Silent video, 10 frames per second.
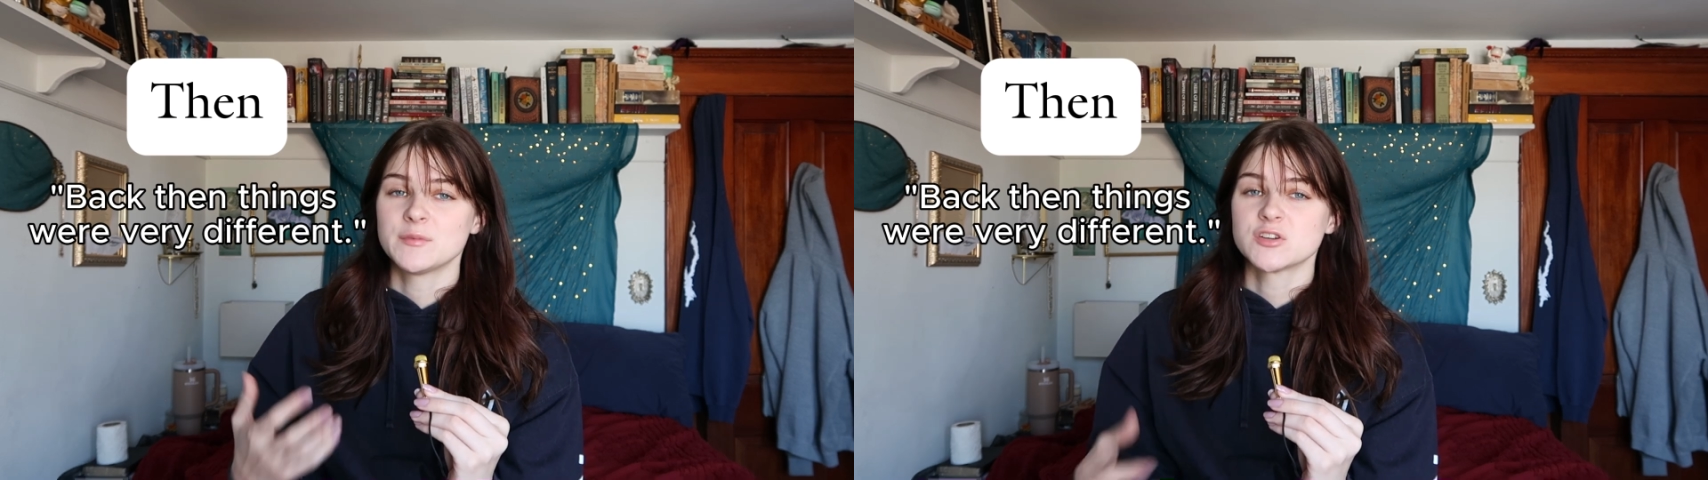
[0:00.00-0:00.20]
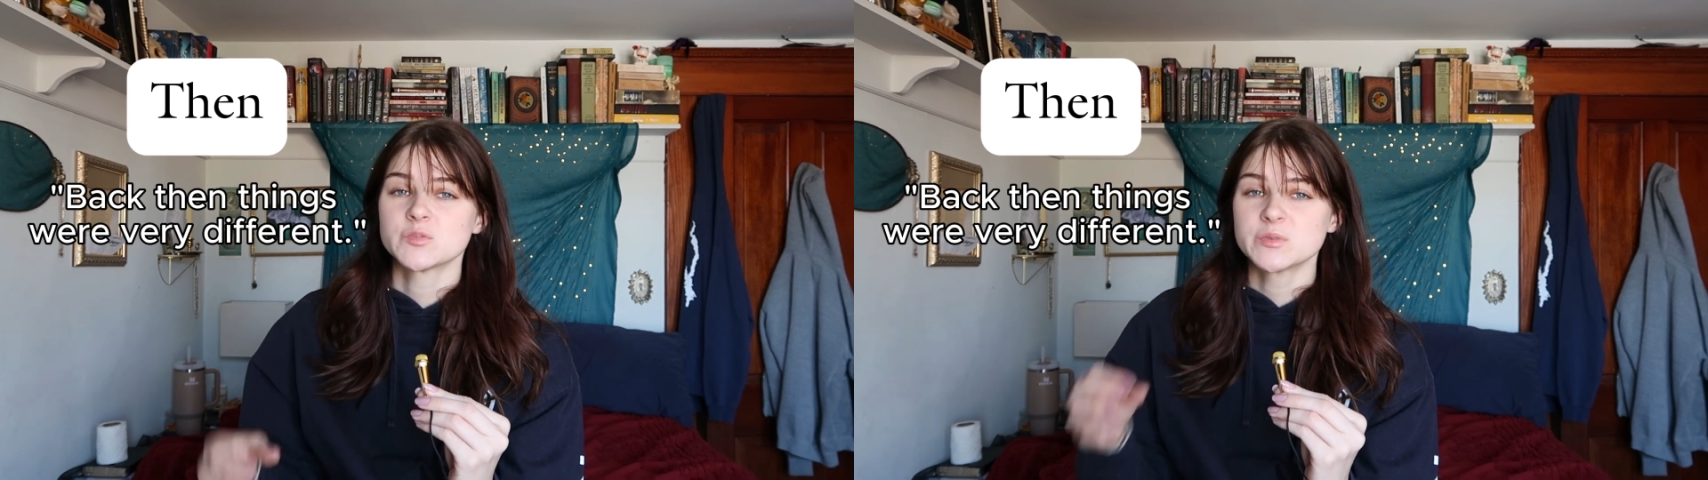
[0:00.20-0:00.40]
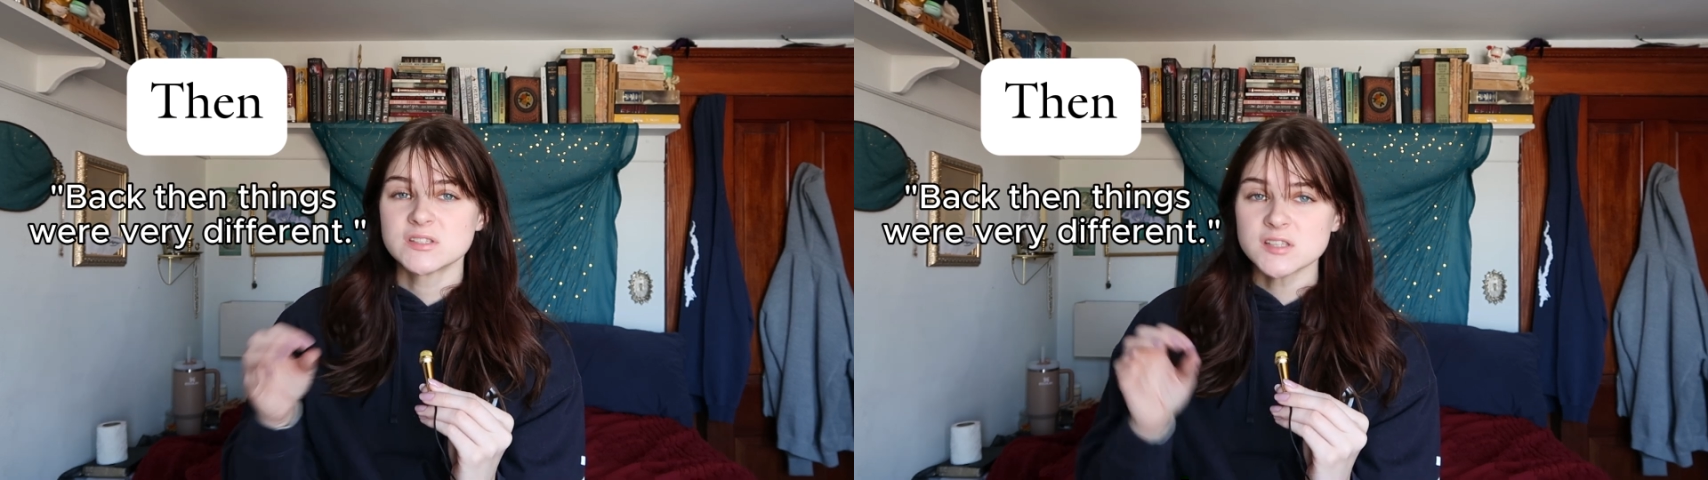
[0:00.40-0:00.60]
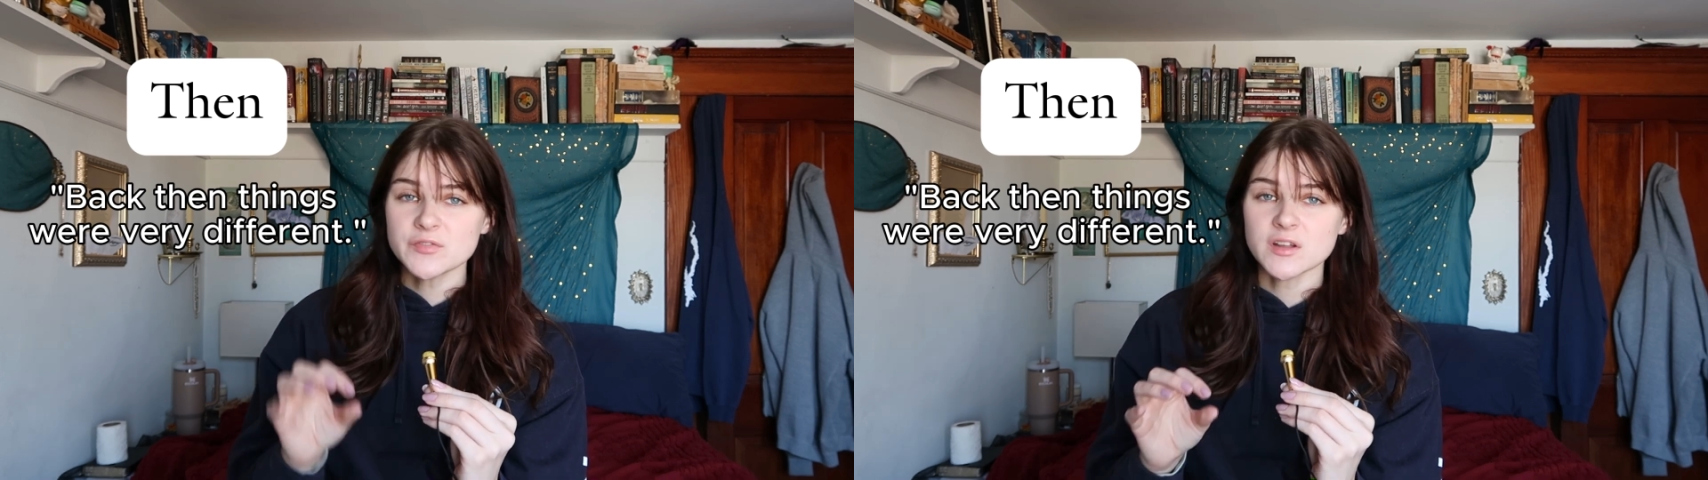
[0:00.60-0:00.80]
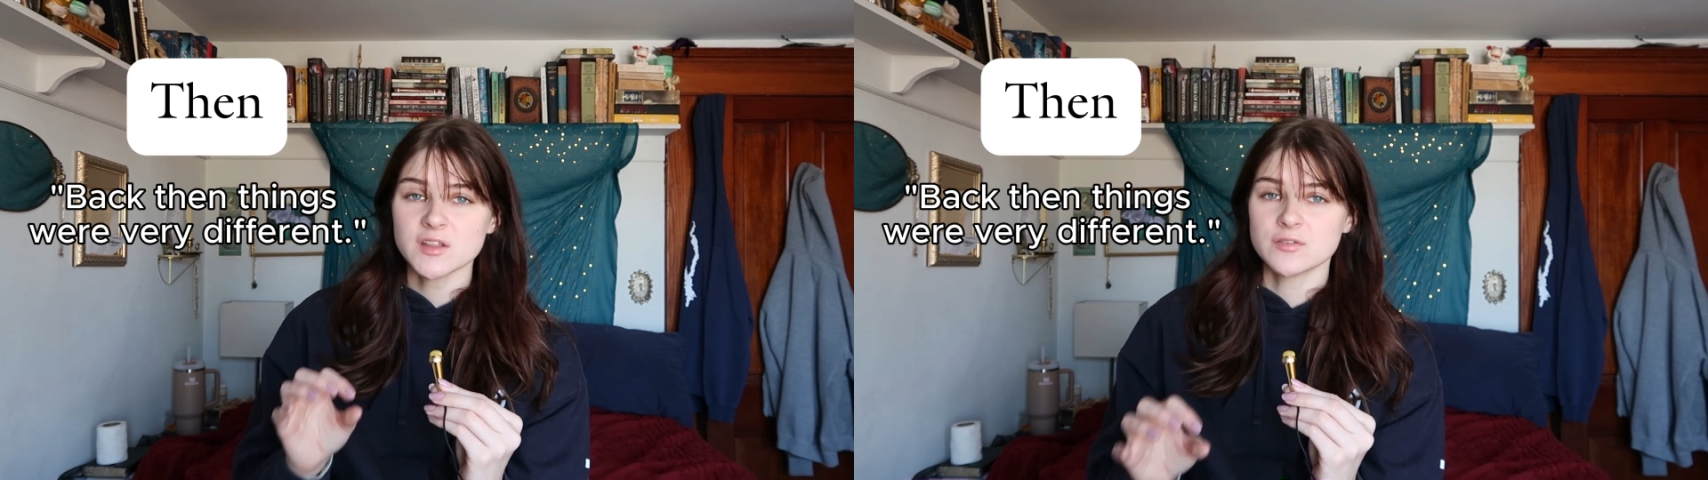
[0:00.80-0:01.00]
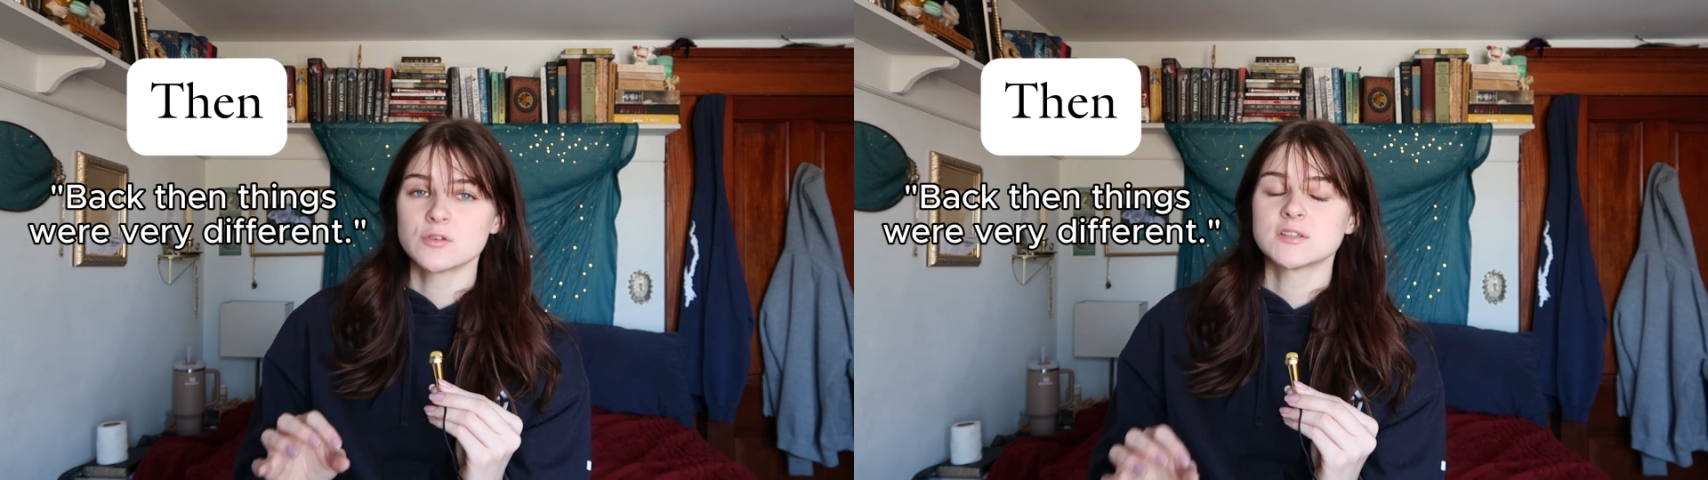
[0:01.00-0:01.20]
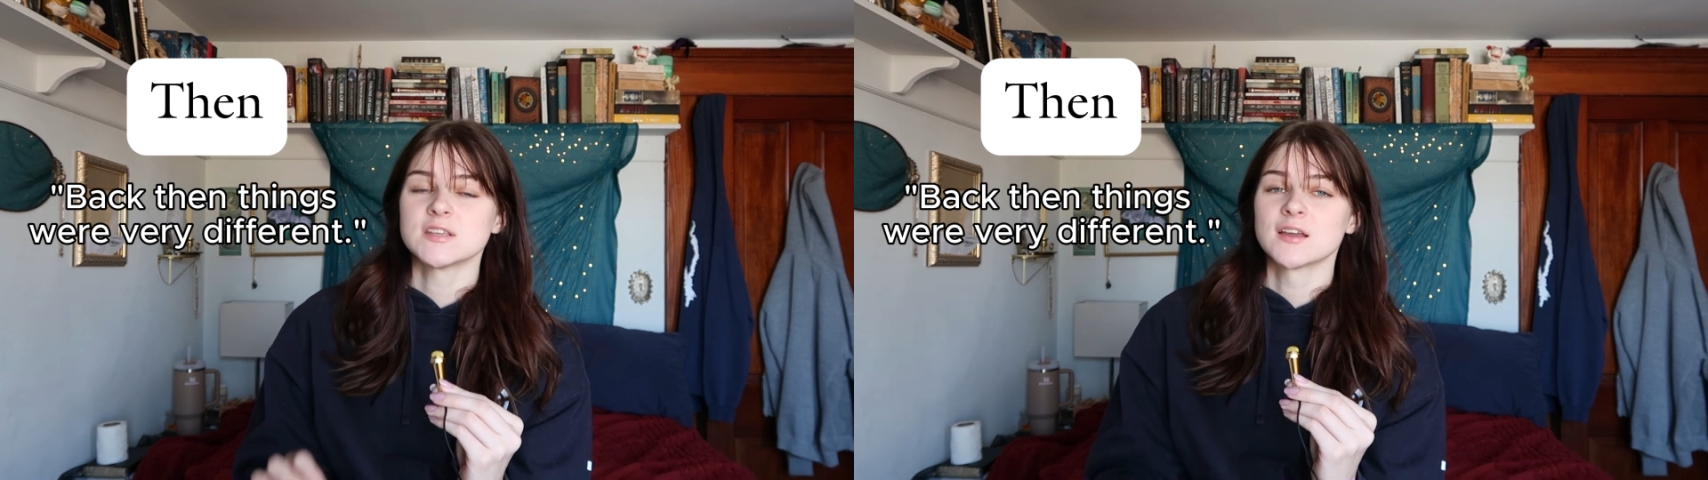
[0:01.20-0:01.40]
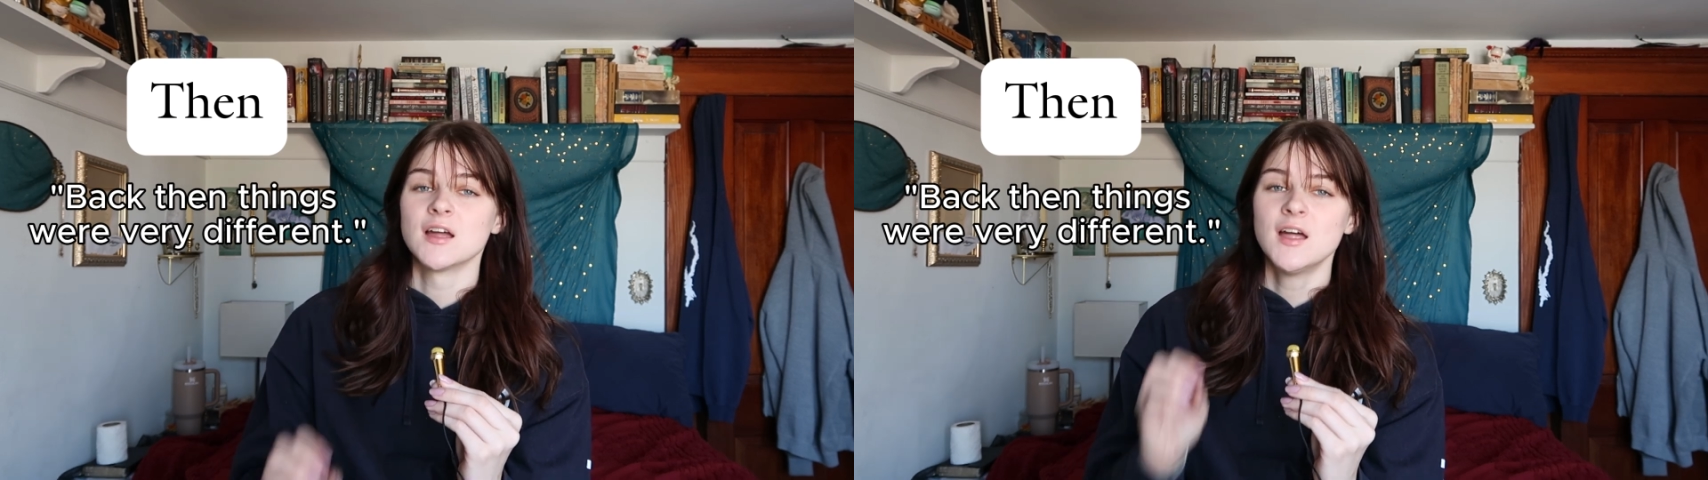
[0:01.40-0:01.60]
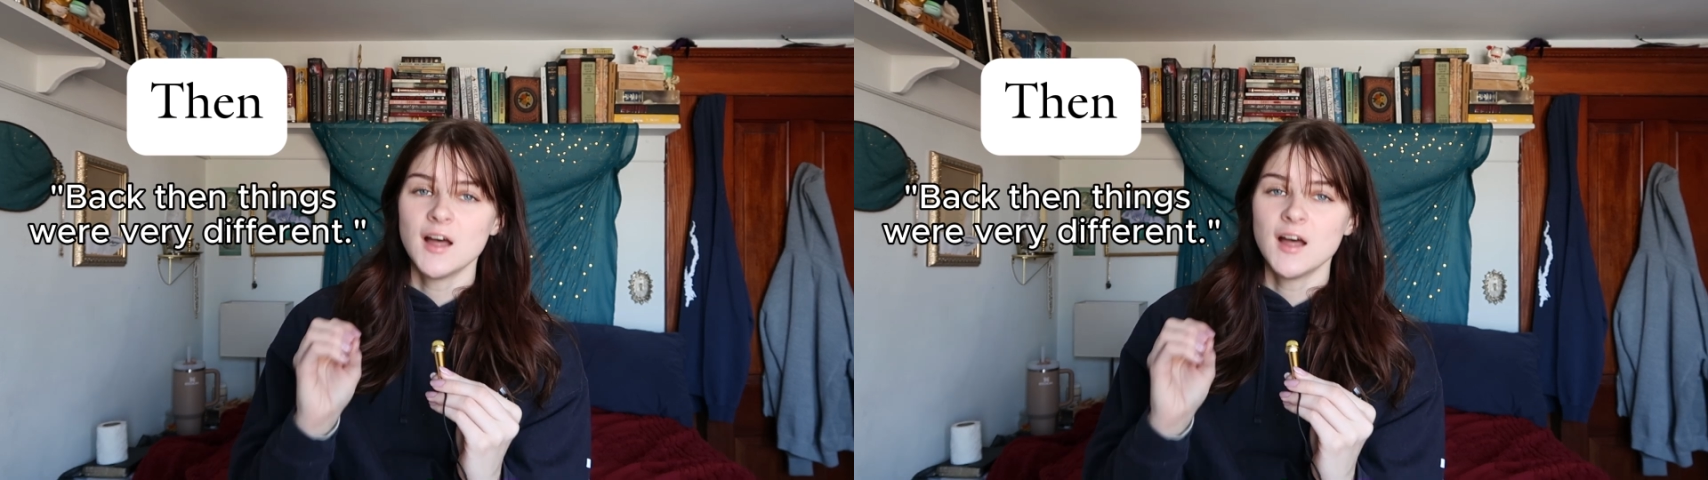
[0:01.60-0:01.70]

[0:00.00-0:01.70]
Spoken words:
and you're specifically focusing